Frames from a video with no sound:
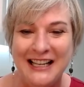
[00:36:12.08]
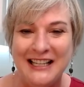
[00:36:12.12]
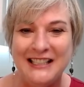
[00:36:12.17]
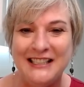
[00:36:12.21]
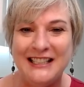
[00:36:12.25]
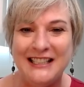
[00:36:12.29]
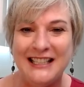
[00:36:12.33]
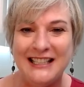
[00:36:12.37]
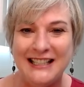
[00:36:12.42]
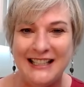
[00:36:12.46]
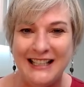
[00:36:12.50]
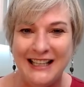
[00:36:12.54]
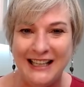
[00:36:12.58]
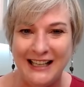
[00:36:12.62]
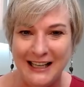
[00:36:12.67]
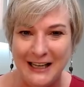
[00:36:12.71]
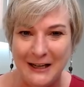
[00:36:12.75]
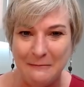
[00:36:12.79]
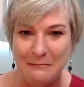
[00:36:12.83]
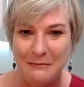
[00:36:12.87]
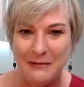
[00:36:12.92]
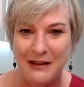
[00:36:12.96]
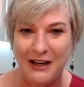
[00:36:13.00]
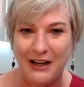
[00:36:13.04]
Just get
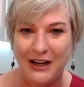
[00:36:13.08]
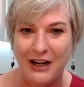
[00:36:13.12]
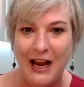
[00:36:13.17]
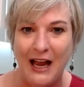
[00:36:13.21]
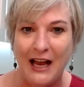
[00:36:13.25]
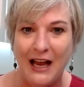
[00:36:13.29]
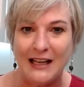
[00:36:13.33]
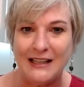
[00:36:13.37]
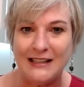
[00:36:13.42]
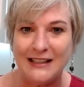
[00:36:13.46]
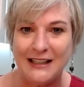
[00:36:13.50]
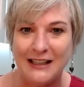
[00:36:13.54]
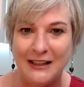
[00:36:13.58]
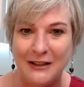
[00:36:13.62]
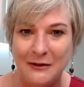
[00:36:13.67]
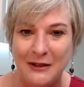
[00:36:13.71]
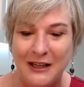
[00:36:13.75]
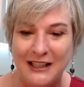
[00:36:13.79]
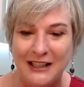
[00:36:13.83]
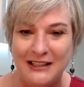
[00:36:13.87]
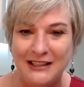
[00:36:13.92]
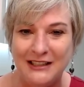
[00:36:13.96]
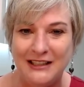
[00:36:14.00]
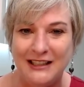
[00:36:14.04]
up there, ask a
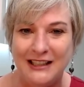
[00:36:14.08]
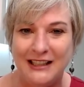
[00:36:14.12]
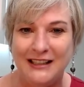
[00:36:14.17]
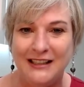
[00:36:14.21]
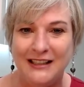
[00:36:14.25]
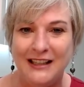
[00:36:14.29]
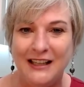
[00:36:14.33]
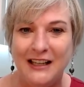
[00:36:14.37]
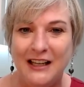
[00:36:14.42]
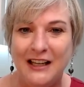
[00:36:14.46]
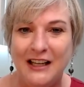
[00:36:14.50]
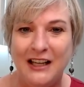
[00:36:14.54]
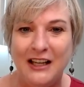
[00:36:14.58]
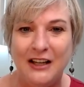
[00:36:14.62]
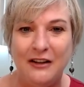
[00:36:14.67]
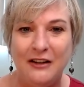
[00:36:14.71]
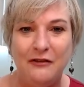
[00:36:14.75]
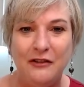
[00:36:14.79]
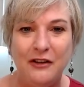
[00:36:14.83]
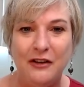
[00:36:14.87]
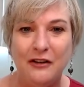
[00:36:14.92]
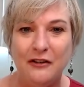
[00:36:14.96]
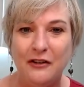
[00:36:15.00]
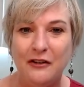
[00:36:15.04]
question. If
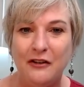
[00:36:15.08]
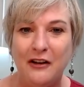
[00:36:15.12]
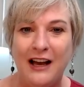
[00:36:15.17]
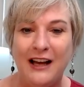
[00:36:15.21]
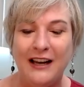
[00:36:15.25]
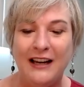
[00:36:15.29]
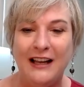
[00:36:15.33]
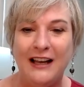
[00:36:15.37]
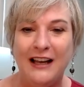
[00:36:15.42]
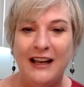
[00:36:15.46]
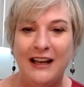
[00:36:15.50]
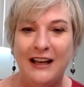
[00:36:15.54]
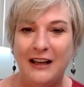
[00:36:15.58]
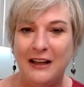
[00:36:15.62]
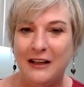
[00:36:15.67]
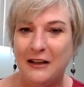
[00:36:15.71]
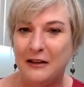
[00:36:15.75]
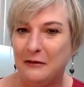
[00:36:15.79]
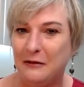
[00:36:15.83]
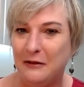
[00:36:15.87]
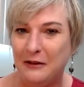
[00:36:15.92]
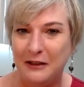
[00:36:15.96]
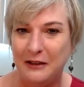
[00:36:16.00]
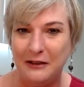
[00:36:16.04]
you don't know how to
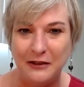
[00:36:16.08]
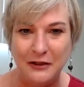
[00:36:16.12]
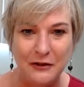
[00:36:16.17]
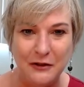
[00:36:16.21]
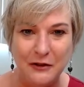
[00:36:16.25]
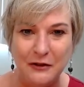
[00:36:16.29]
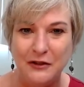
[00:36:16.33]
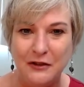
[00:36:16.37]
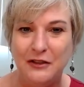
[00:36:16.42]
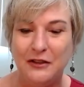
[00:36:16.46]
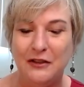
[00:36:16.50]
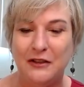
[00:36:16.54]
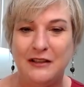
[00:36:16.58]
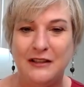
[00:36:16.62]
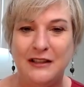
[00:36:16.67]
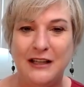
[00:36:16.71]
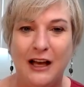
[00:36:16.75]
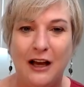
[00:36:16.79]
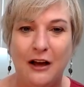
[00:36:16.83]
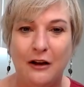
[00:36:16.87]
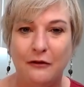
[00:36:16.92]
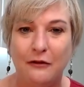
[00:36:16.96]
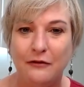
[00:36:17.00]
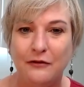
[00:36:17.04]
uh, introduce
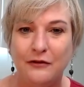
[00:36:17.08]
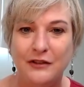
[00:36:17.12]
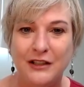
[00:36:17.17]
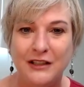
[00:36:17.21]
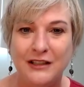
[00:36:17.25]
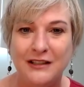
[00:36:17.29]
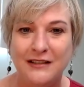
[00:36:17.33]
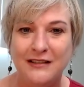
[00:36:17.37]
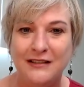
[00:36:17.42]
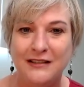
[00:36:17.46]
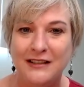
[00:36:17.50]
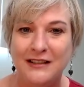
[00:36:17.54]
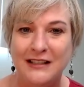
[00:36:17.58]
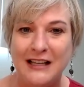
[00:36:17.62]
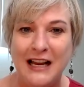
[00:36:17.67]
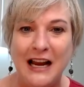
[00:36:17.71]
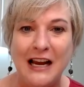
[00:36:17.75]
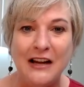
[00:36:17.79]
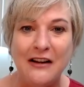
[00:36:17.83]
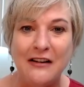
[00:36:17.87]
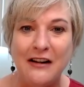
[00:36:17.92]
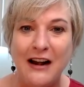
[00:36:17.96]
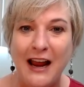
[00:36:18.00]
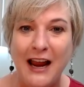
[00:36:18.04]
yourself, just say
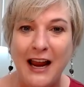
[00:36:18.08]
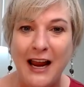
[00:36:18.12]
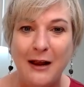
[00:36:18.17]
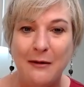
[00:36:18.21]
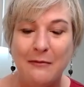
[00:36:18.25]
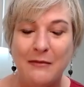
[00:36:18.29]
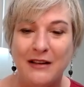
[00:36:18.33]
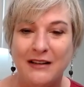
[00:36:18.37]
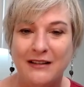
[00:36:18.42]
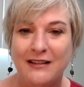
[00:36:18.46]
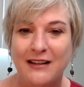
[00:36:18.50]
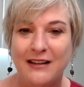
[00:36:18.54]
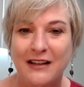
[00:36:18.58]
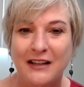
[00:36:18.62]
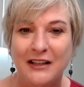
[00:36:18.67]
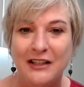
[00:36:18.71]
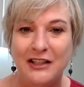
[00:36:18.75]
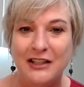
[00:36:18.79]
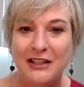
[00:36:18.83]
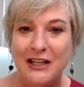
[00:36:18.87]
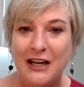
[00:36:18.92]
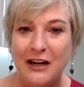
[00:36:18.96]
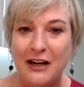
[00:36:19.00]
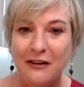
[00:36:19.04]
your name and
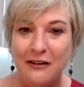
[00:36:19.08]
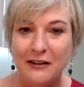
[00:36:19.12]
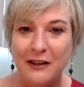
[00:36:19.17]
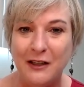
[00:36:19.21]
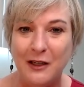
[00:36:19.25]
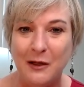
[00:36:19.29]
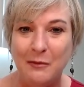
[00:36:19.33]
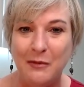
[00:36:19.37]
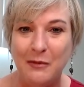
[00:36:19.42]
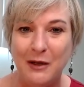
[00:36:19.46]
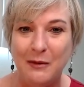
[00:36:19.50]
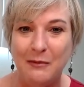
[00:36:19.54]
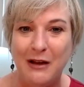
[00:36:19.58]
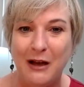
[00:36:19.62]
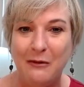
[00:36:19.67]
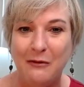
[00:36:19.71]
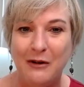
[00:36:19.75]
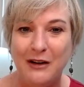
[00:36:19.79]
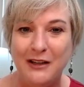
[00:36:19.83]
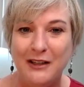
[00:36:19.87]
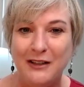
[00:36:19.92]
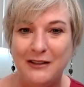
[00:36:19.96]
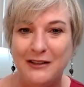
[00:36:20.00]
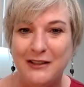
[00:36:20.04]
share a little bit about
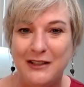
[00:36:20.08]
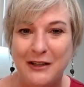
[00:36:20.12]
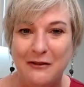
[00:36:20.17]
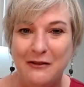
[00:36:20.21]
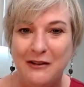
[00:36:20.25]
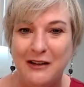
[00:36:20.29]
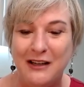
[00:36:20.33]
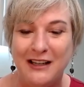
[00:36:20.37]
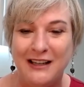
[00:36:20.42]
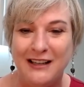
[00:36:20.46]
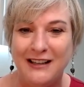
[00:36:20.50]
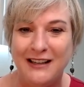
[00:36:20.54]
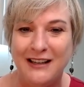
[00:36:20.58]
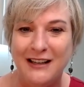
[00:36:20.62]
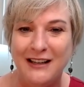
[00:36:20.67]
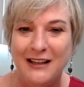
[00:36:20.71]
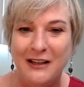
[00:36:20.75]
what you're doing.